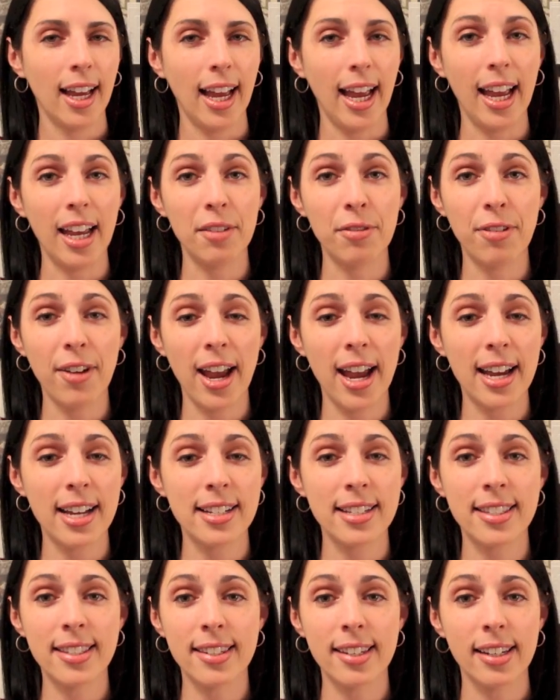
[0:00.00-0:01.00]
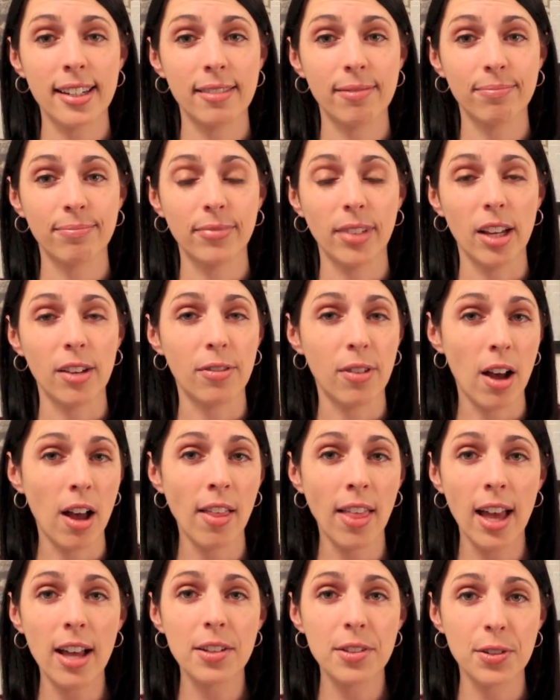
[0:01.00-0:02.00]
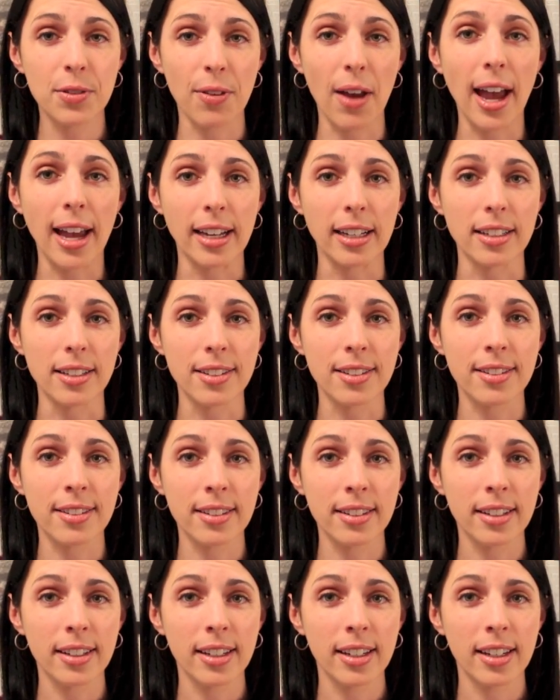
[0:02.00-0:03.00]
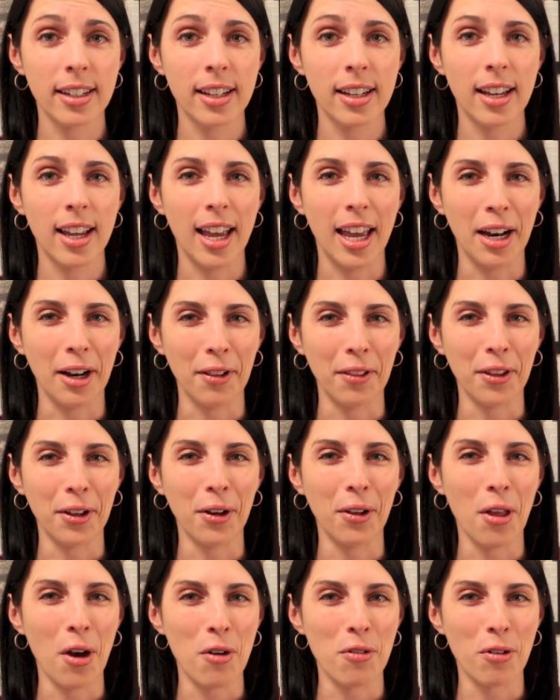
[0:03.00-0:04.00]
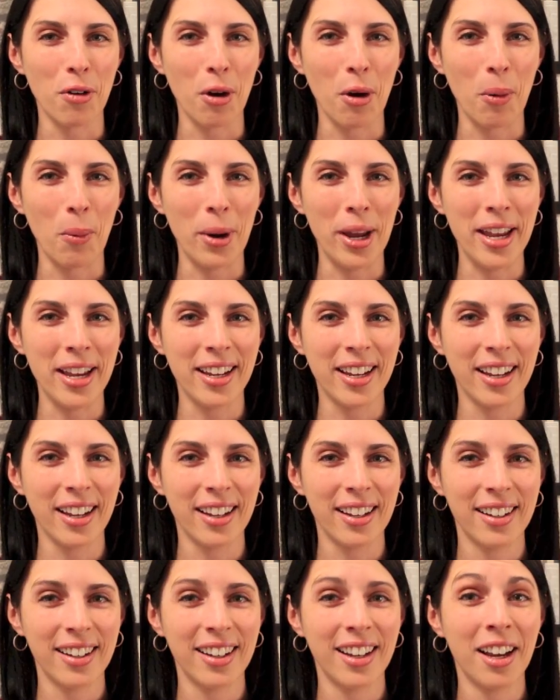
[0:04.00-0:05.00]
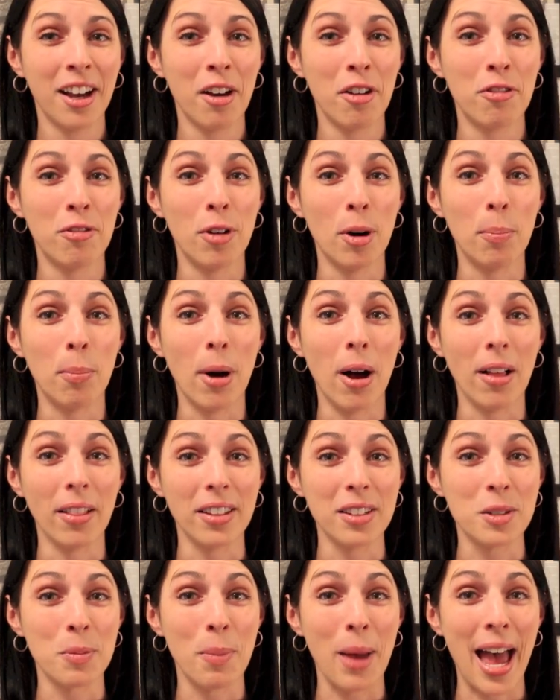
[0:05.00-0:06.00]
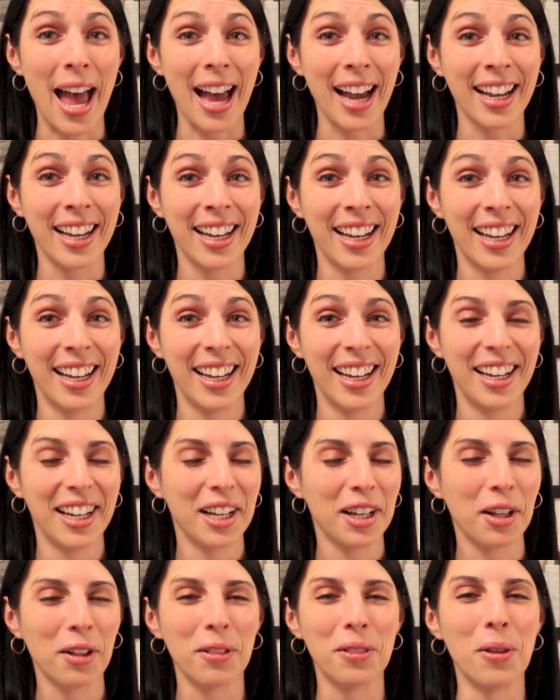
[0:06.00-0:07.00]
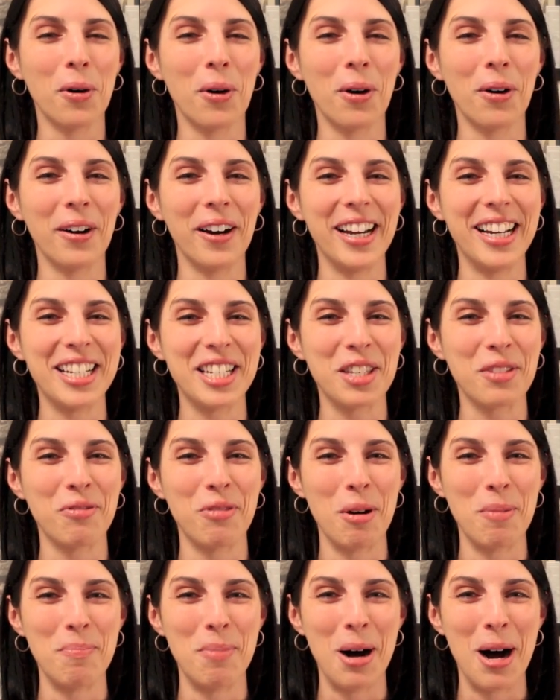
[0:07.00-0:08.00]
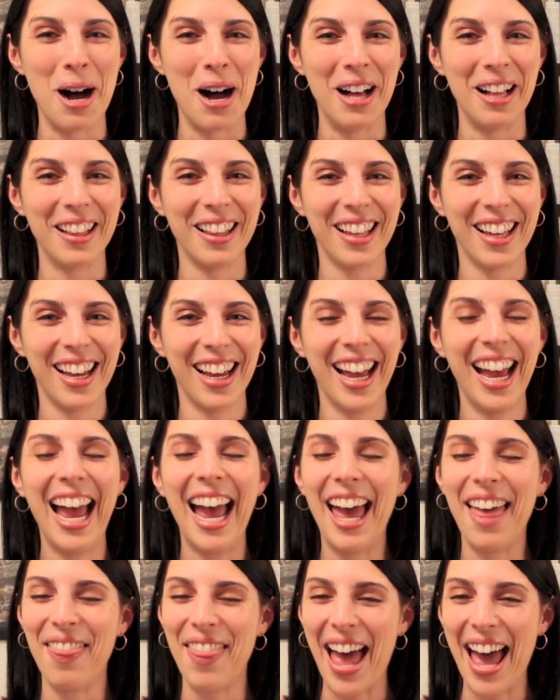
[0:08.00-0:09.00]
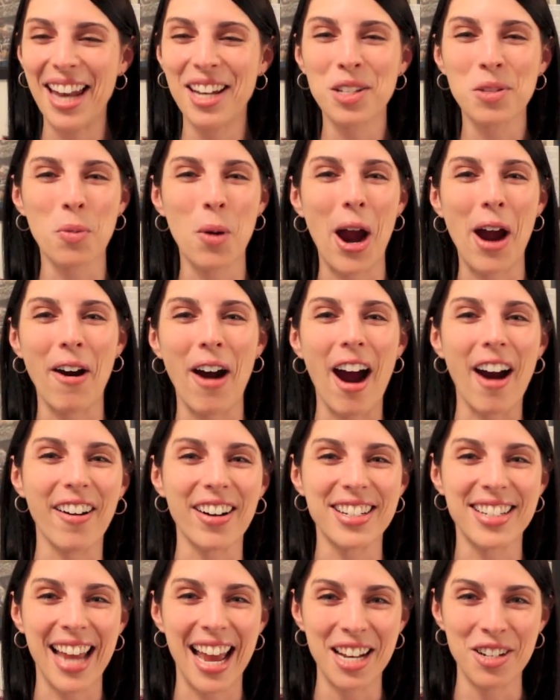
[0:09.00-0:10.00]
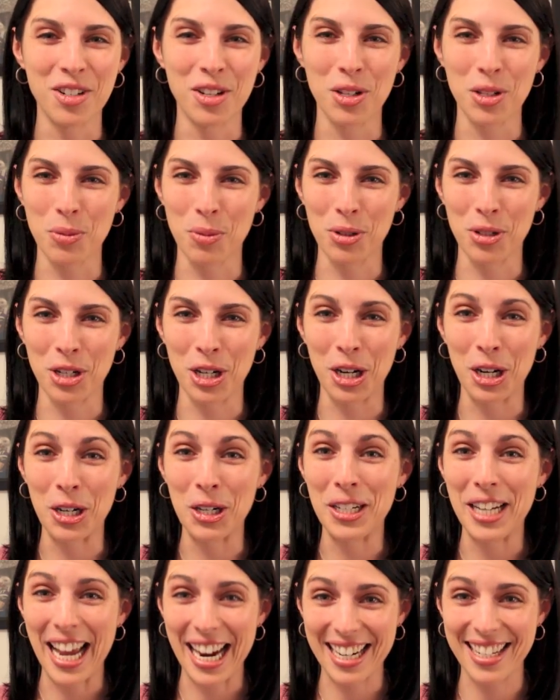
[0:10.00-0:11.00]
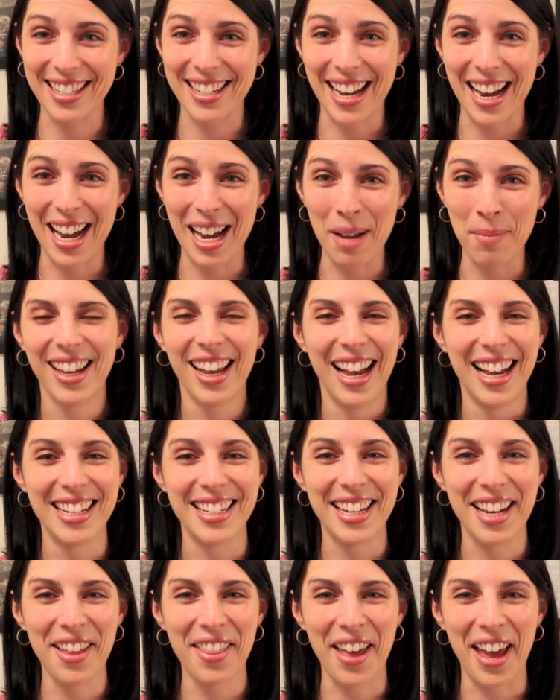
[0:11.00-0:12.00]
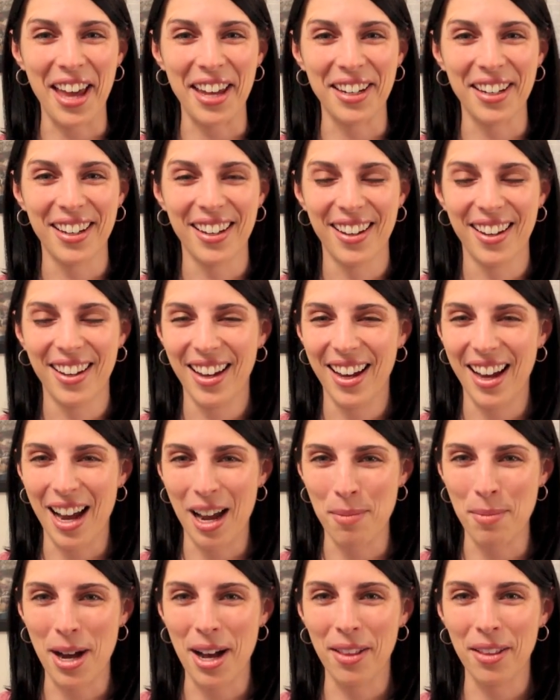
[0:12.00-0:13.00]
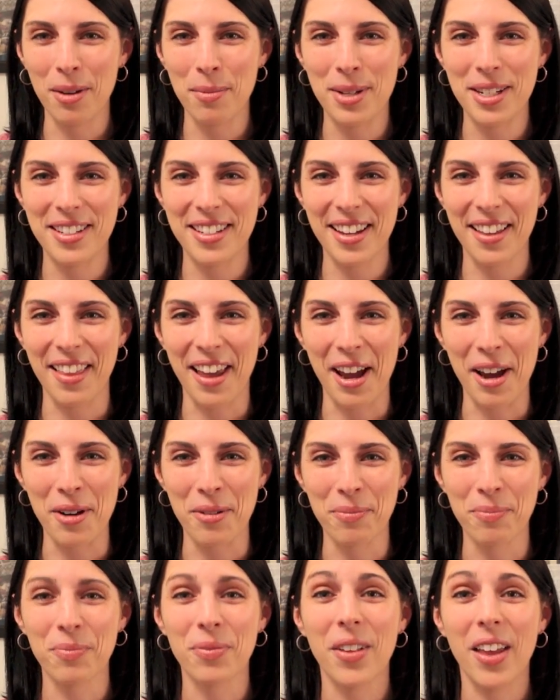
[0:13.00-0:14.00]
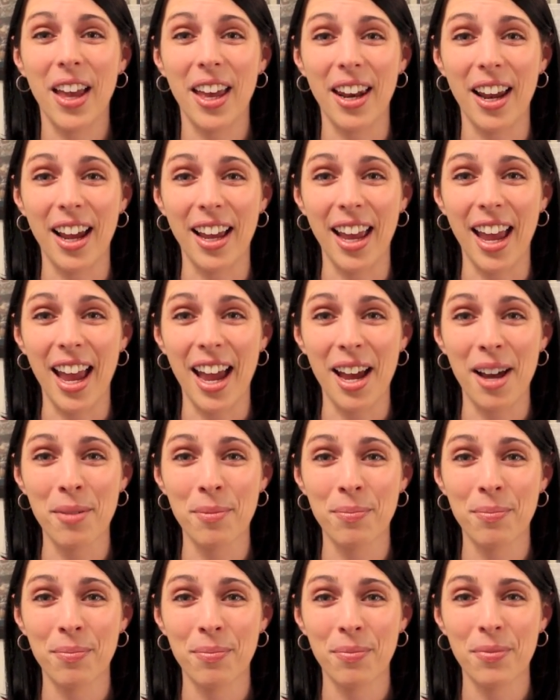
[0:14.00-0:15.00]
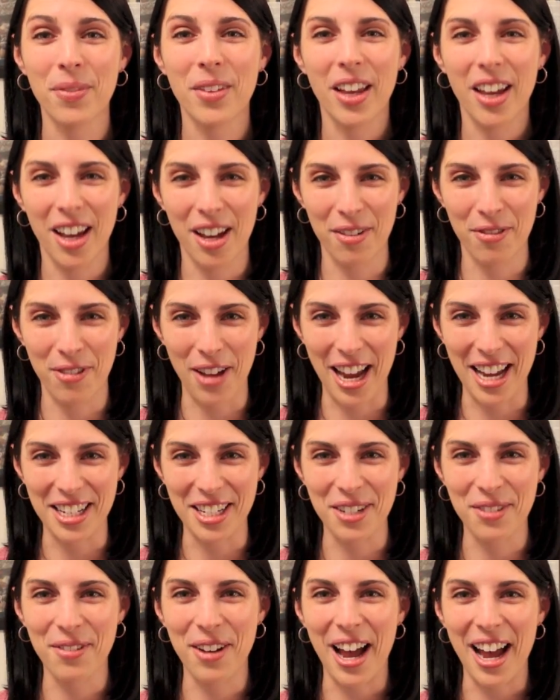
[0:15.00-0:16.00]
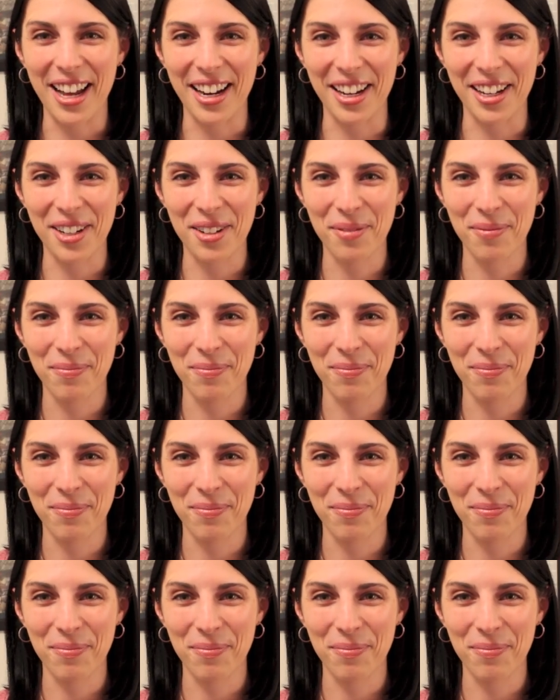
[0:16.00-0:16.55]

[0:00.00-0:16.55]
And fans, if all else fails, in a little over a week, football is back. Glorious football. And that is where our attentions will turn next time. Until then, I'm Holly Mindillo, and I am A Fan Divided.